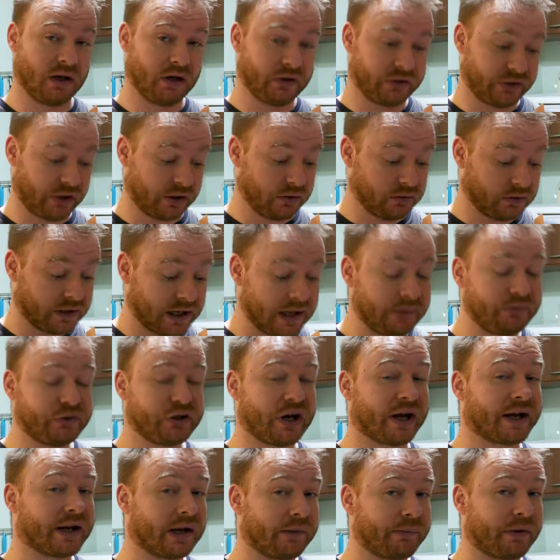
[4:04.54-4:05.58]
So keep
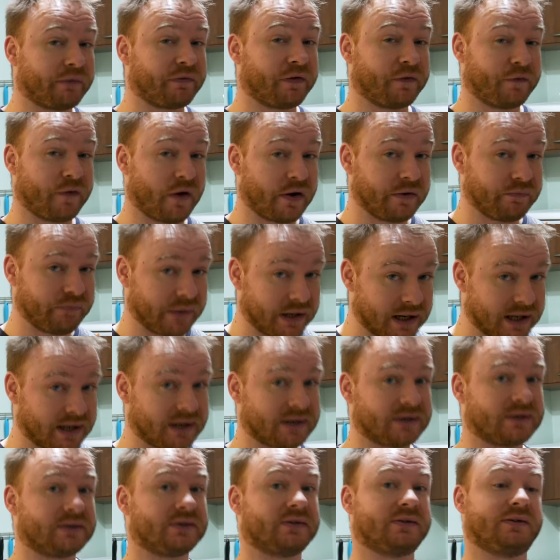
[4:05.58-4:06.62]
checking them every 5
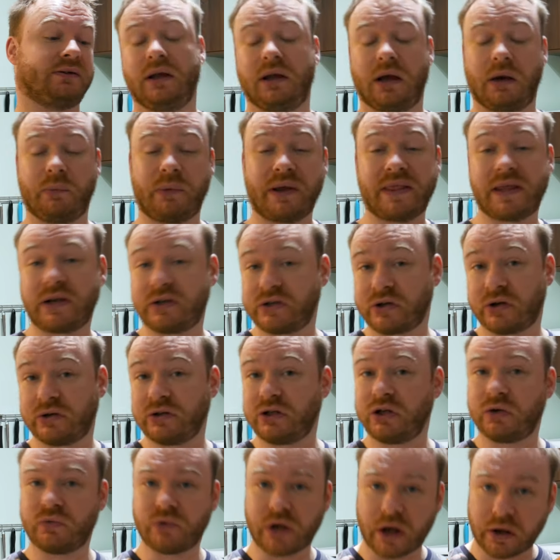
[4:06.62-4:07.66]
minutes. And when they're done,
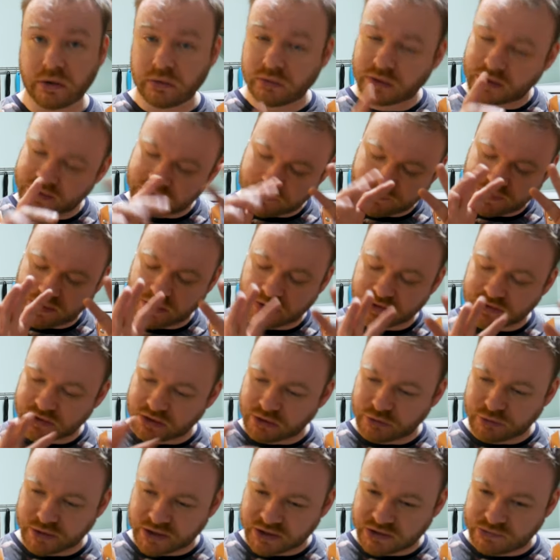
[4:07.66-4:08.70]
you'll know because they'll be nice and
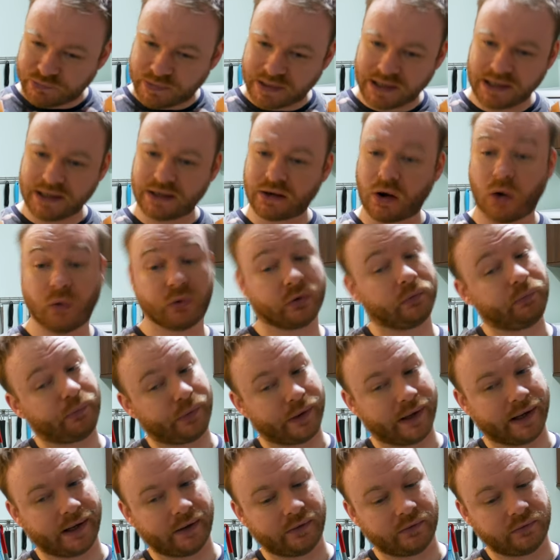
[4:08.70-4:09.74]
crispy, golden
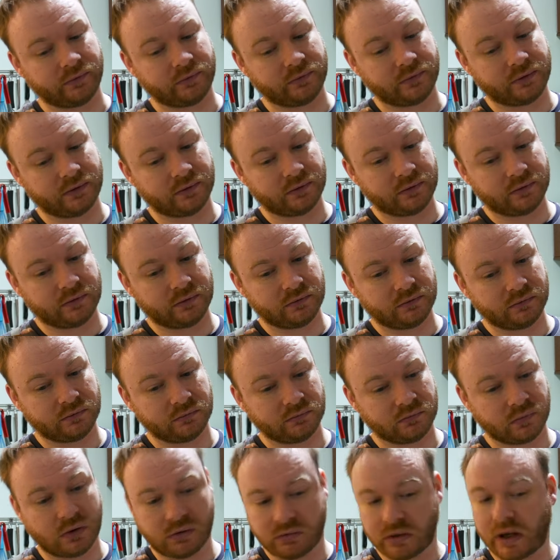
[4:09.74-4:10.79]
brown.
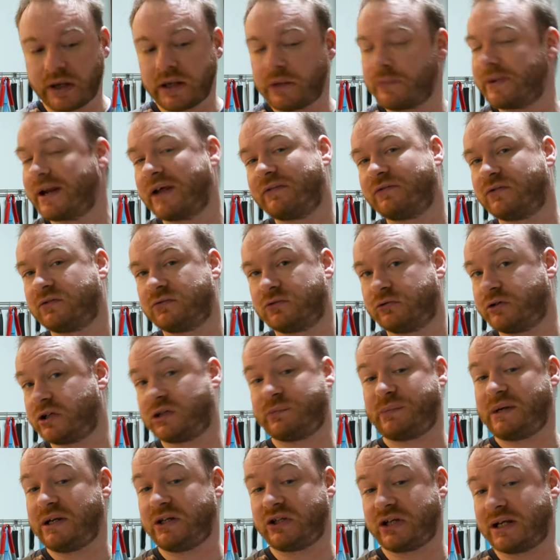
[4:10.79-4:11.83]
Well, like you would have
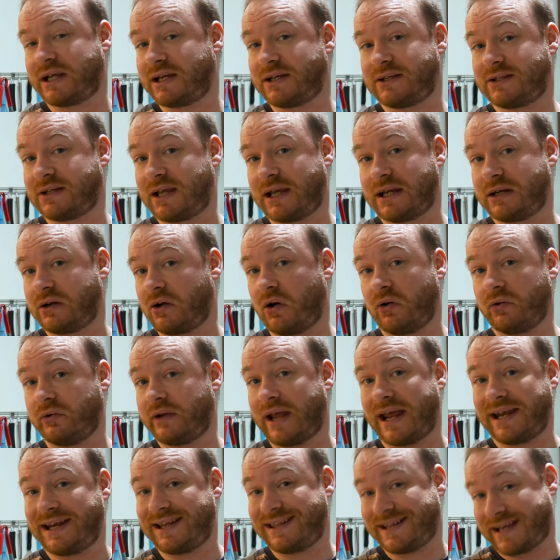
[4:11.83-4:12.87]
crispy chicken skin on
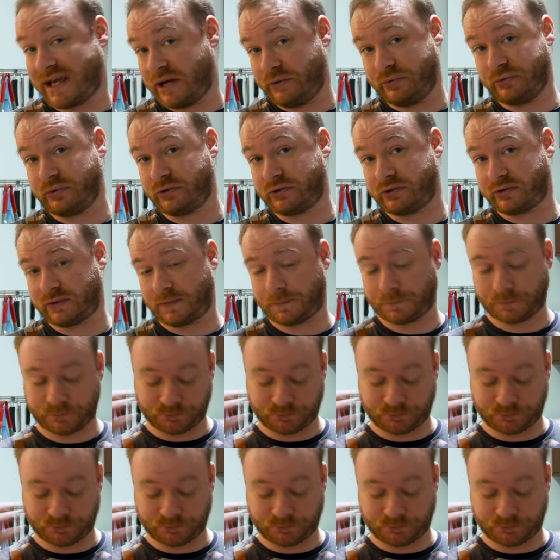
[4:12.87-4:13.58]
anything else.